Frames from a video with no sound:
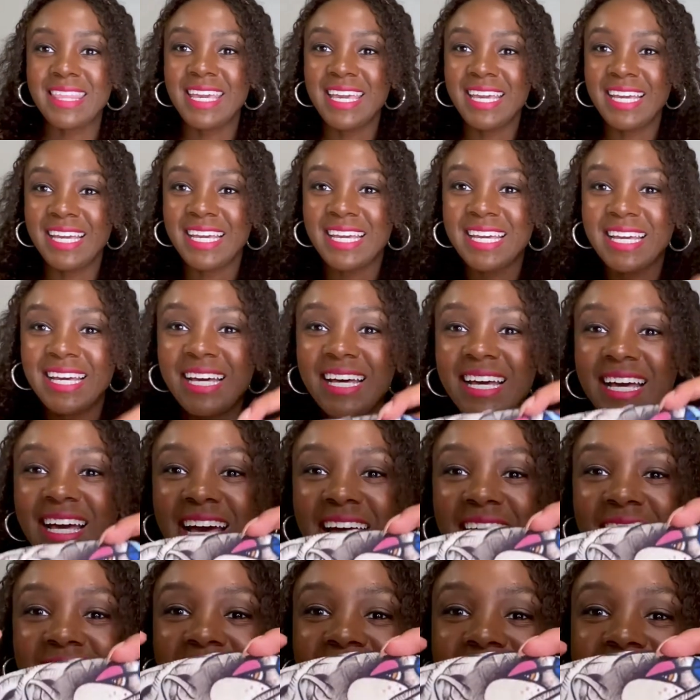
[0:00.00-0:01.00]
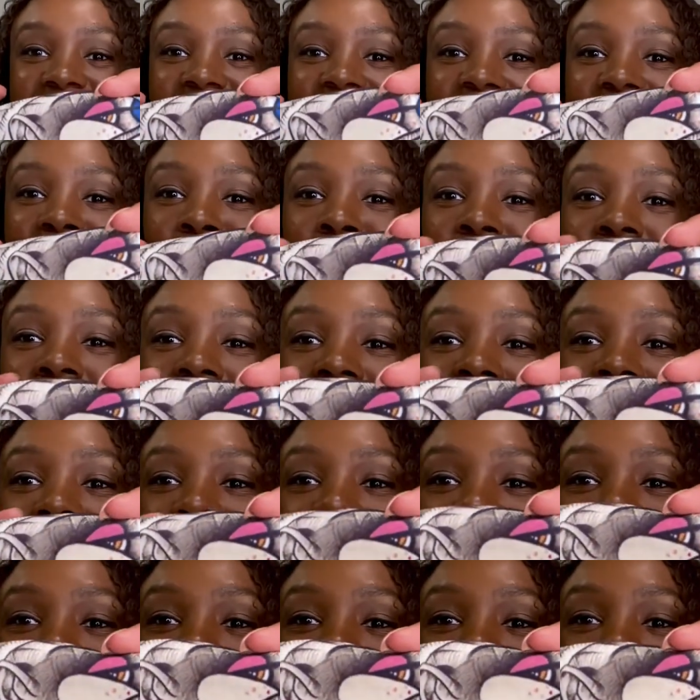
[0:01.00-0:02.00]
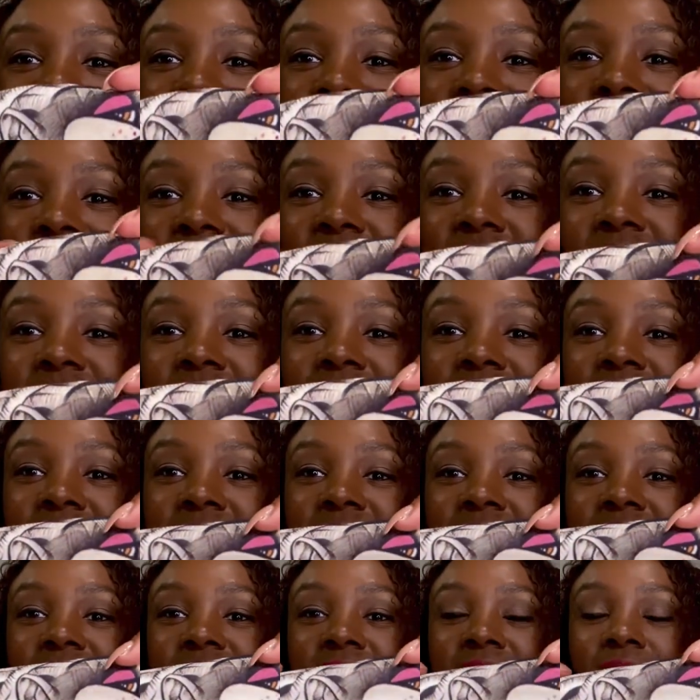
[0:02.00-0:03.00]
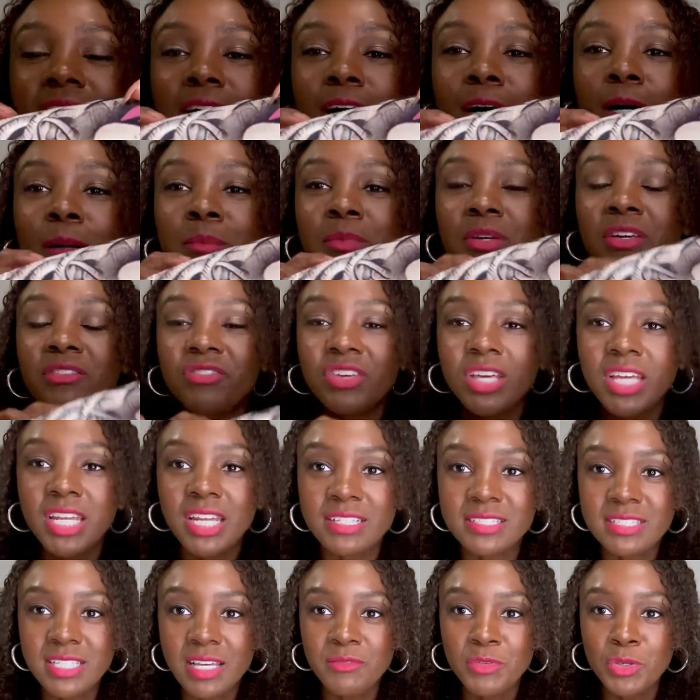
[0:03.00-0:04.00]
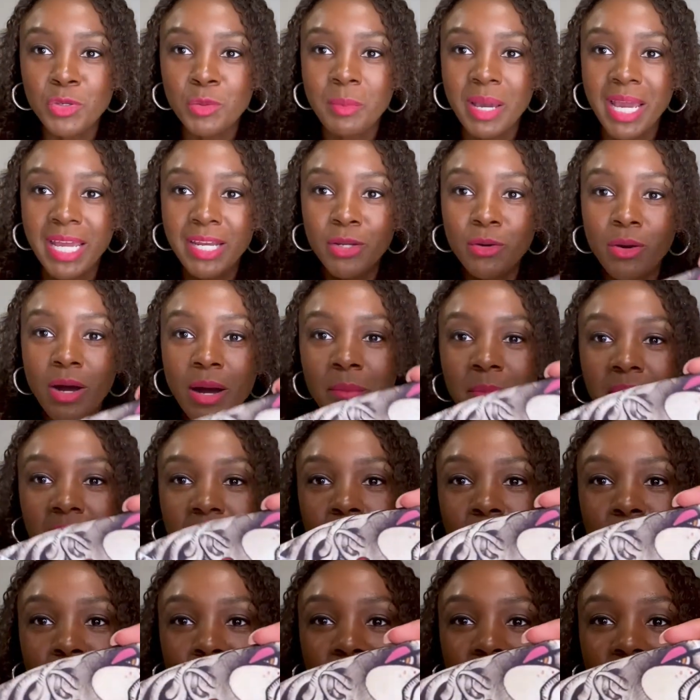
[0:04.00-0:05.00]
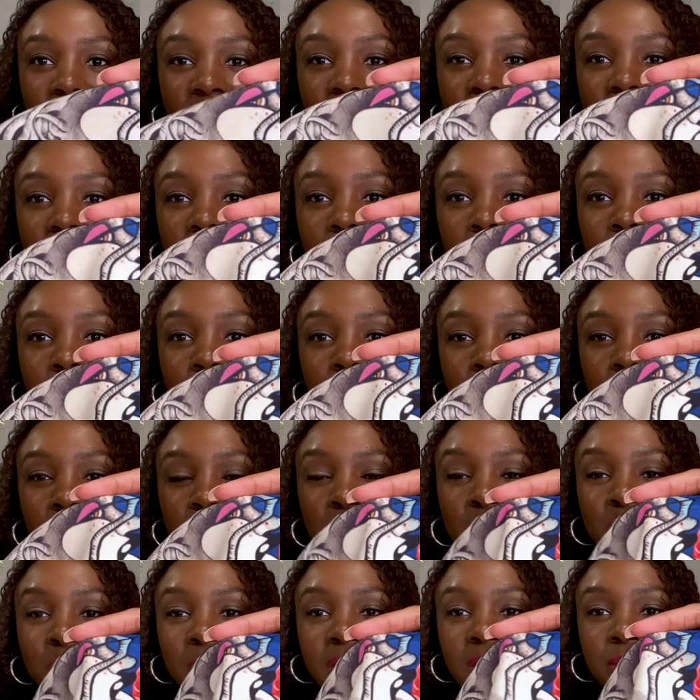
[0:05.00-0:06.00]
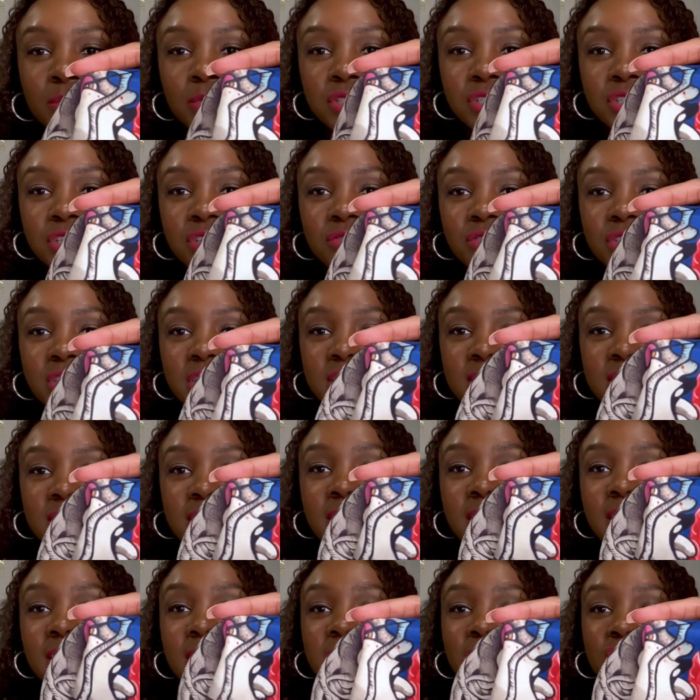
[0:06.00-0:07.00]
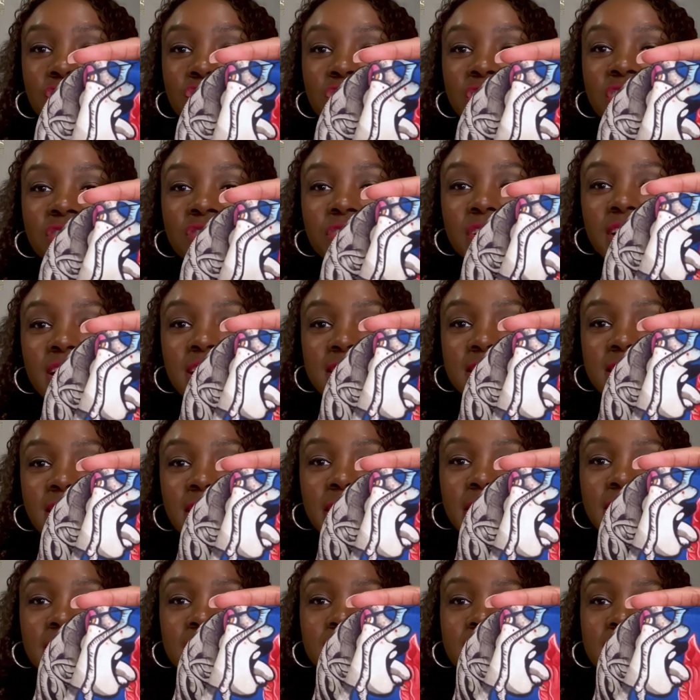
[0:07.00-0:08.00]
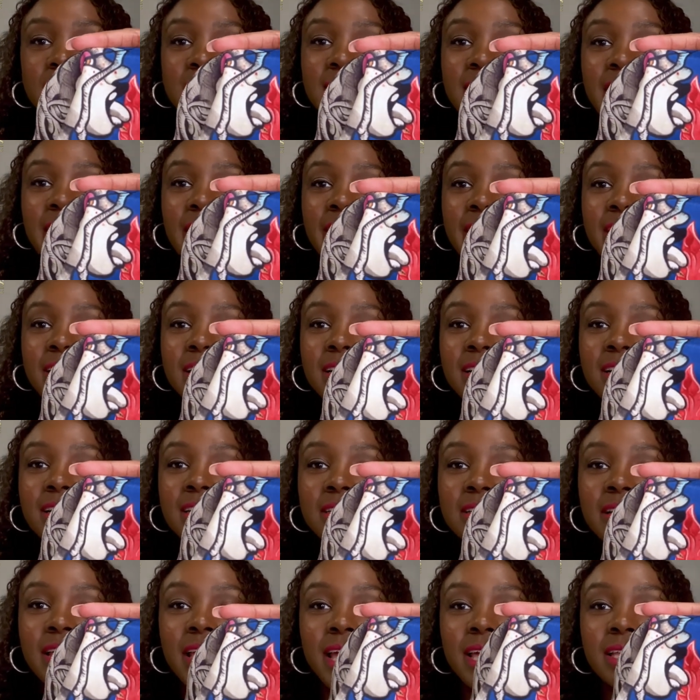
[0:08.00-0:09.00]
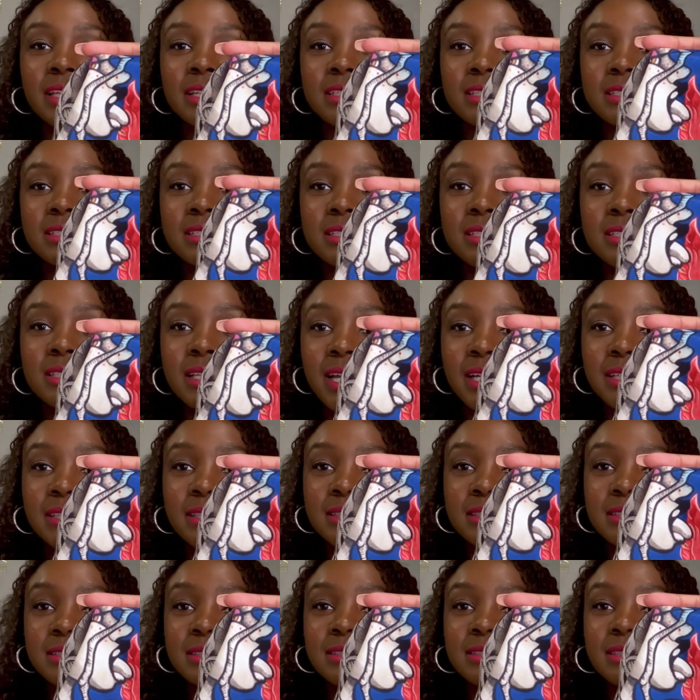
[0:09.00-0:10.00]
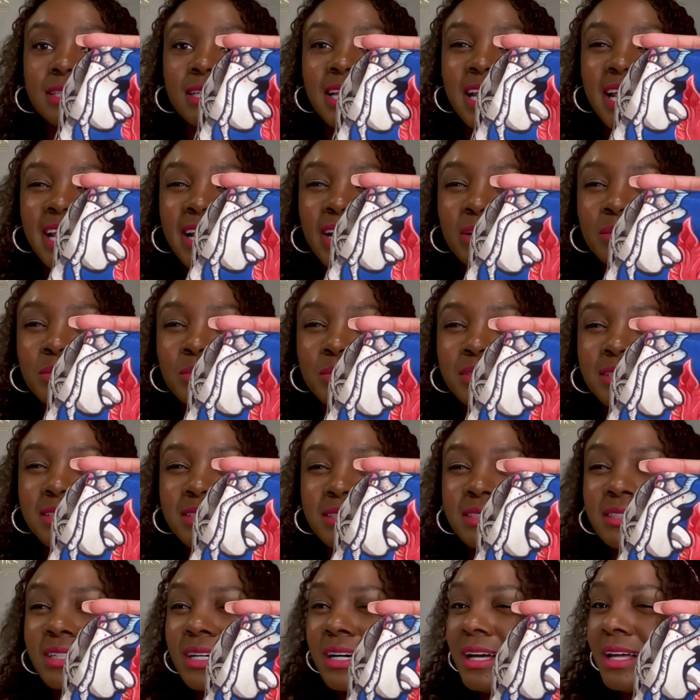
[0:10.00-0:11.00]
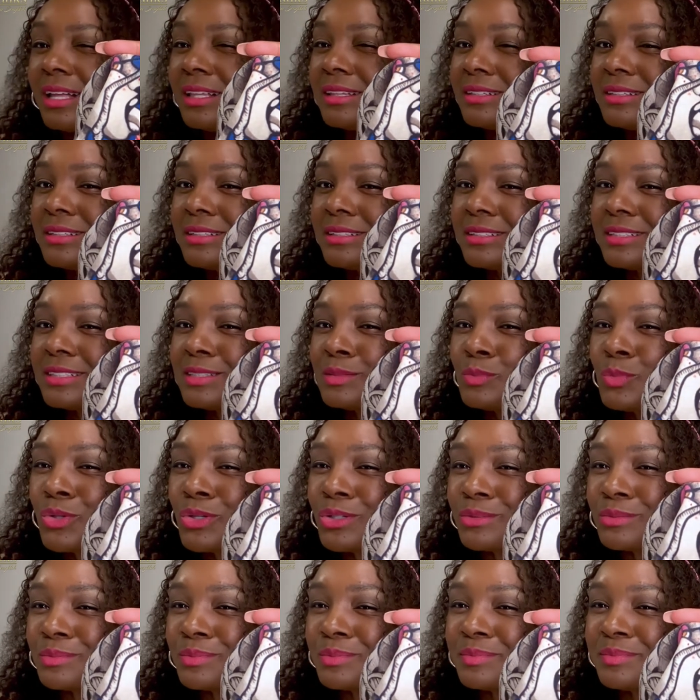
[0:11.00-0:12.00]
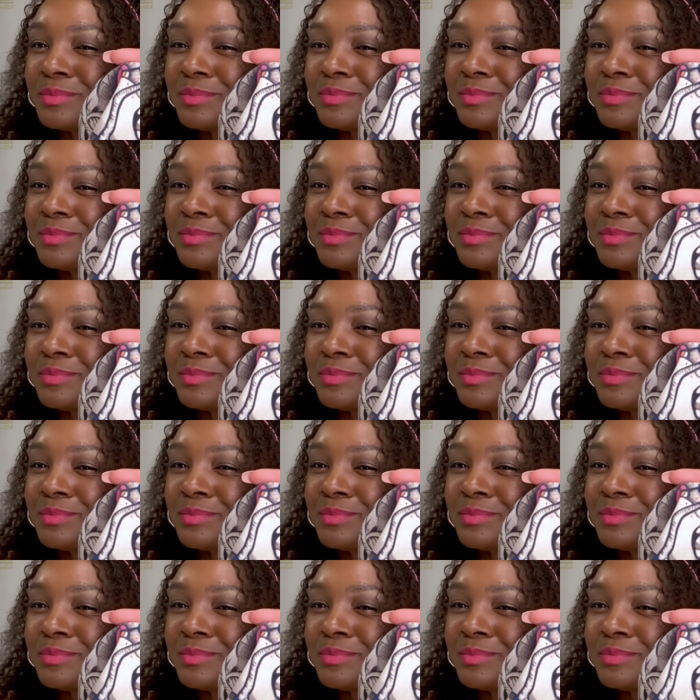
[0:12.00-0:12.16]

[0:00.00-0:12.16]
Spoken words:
think I should get one of these for Jennifer. Some of you might know I'm in the movie Respect with Jennifer Hudson. Jennifer has a hairless cat. Her cat looks just like this. It ain't this color, it's more